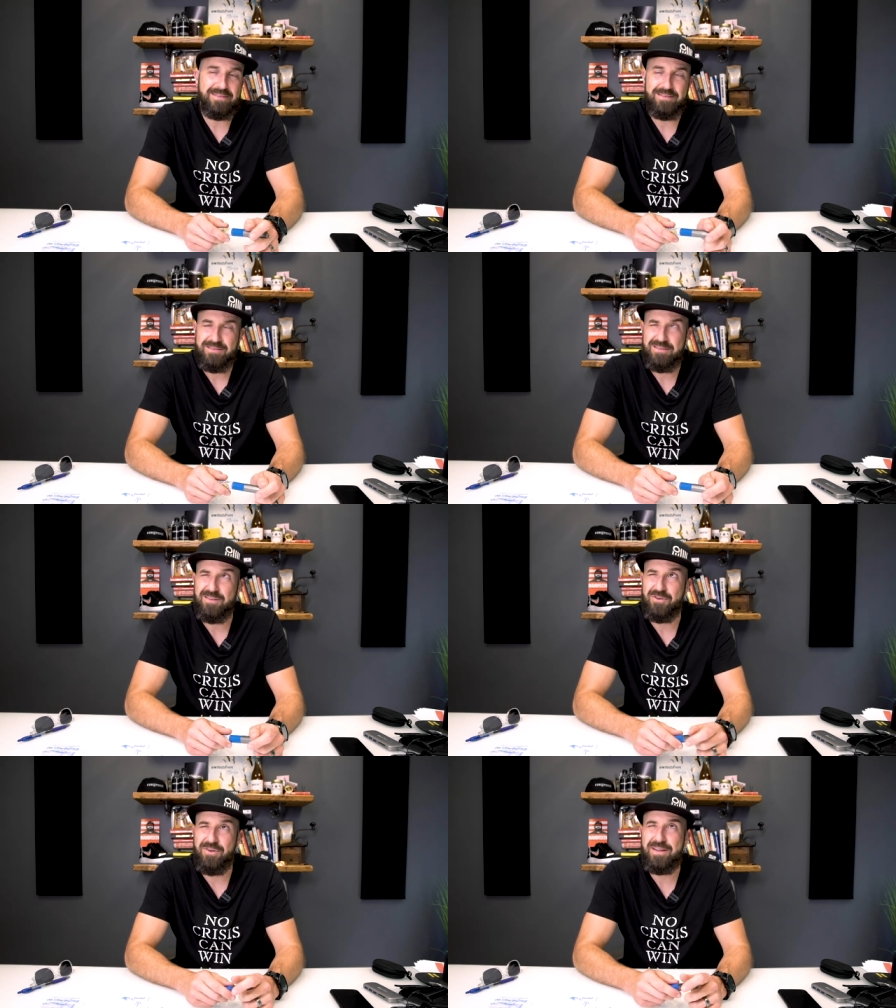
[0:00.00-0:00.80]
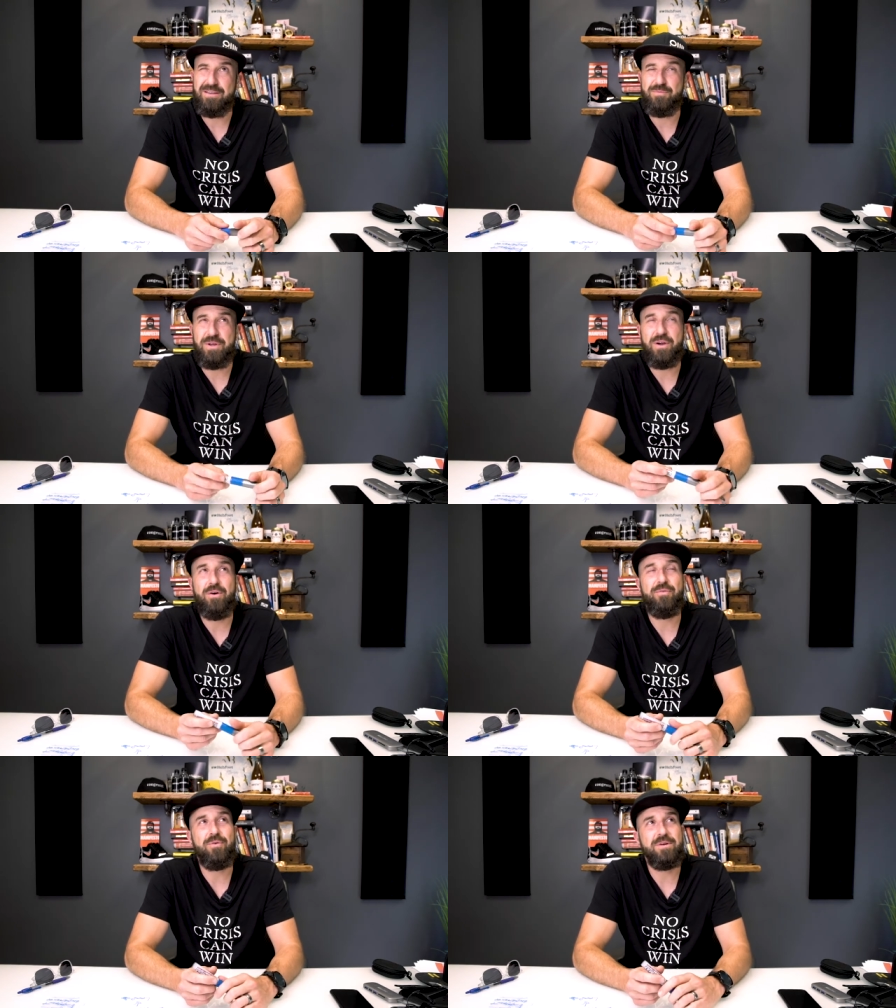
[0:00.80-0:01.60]
And you know, granted, we
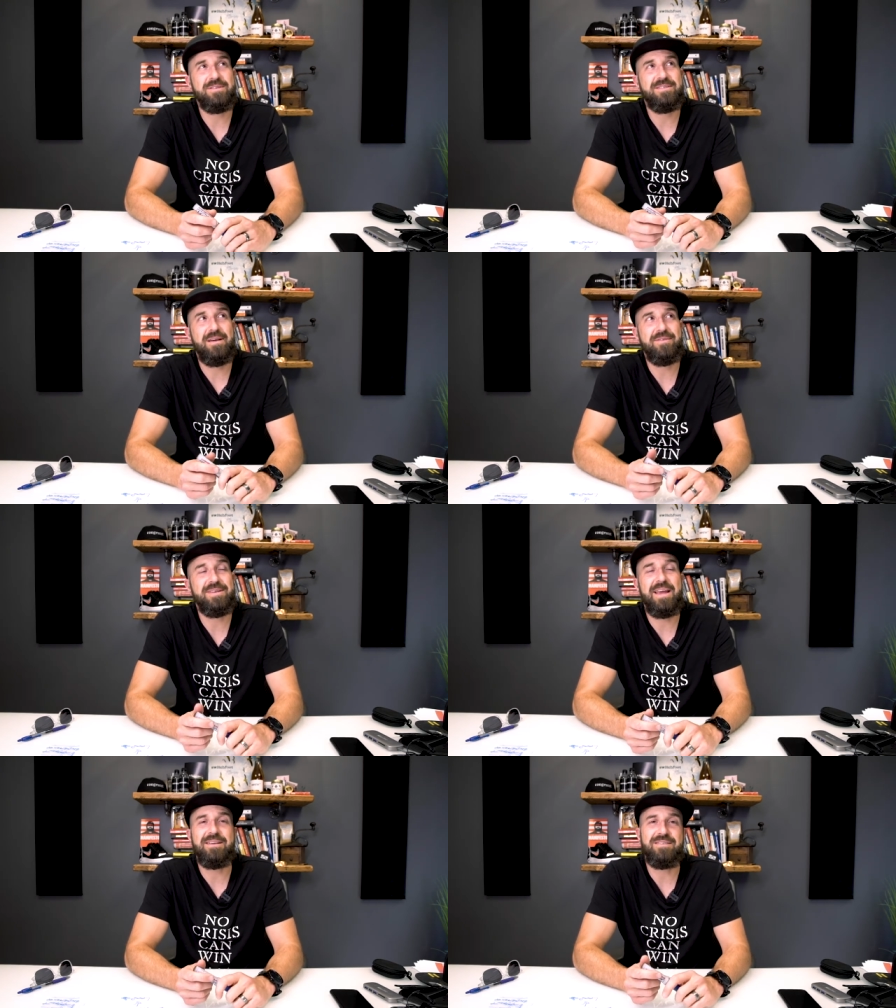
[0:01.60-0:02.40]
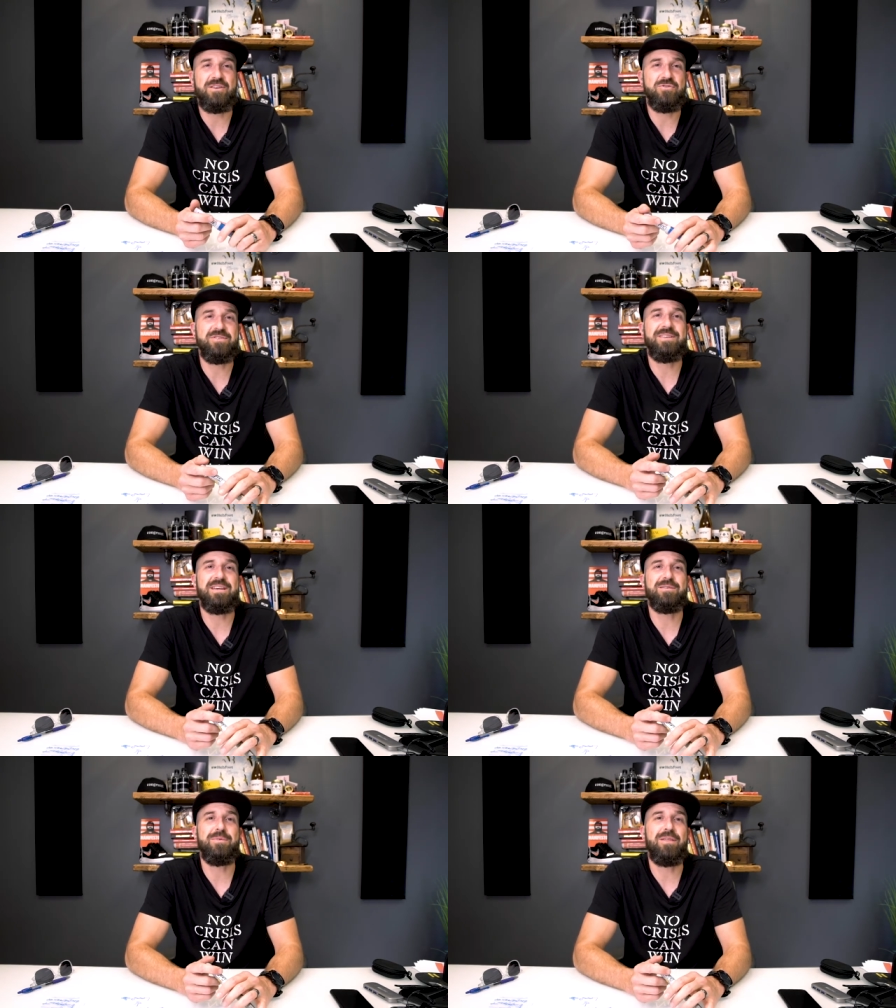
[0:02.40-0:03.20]
go for seven days, and it usually
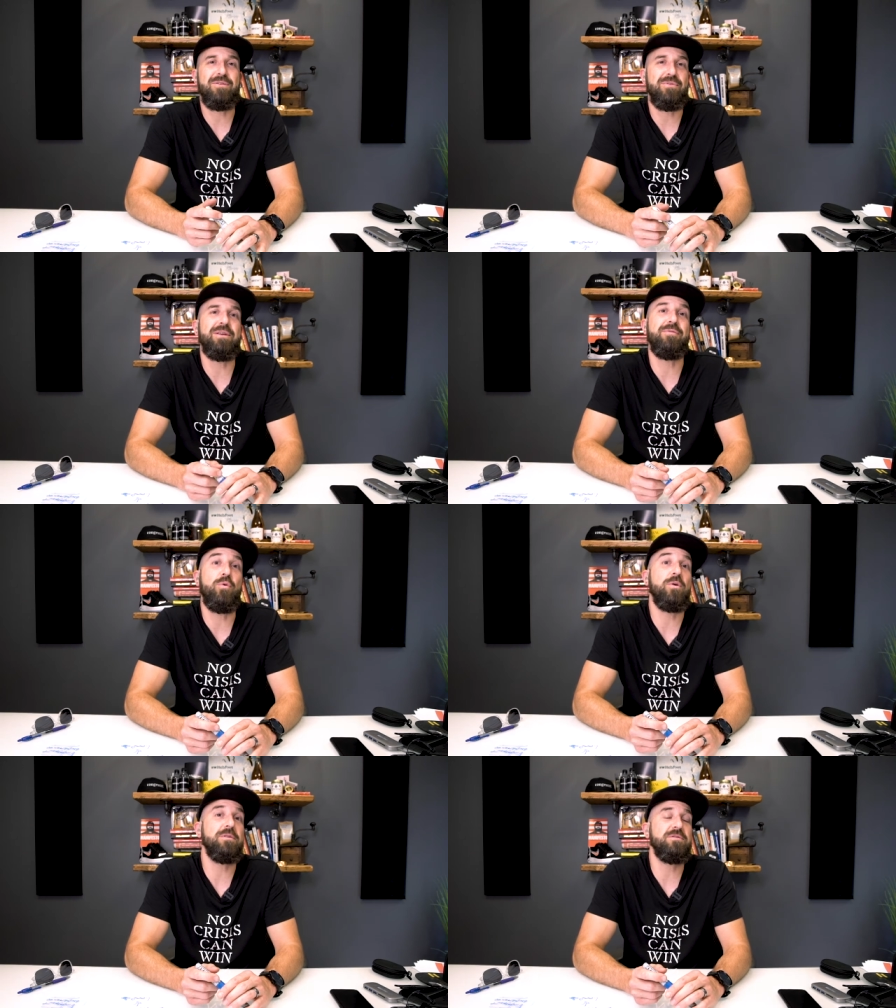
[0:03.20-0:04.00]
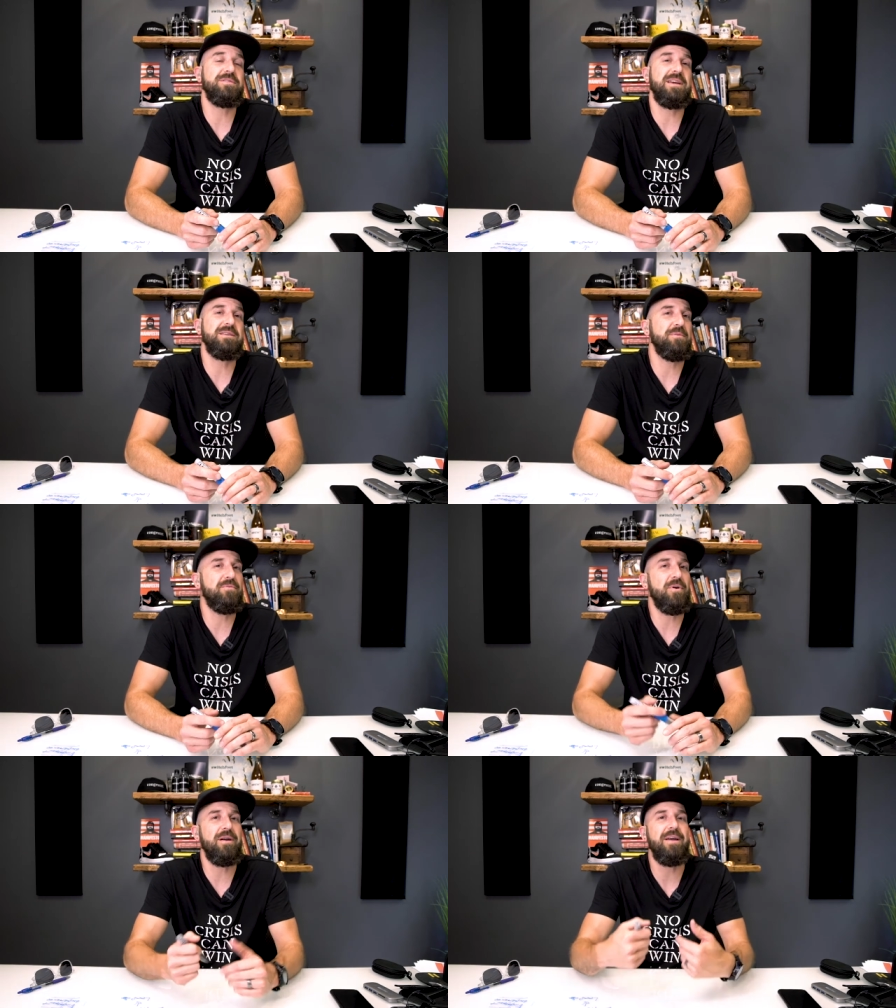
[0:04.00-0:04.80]
takes me three to four of those days
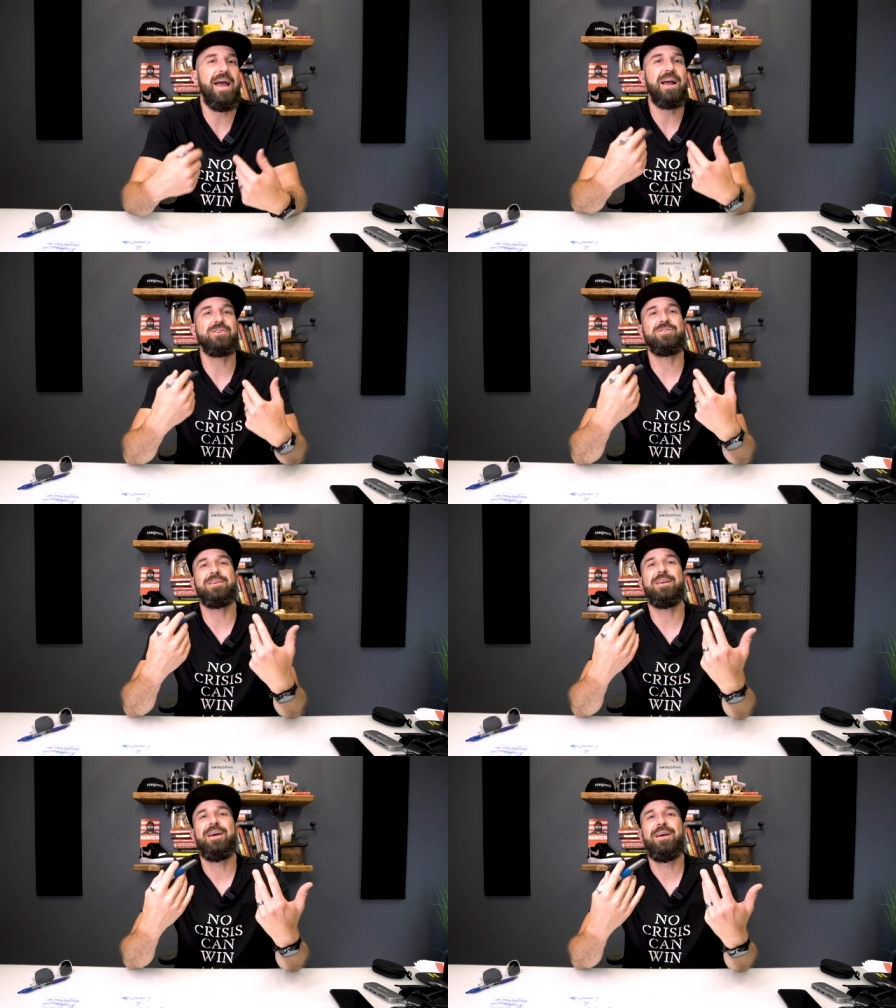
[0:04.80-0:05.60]
before I actually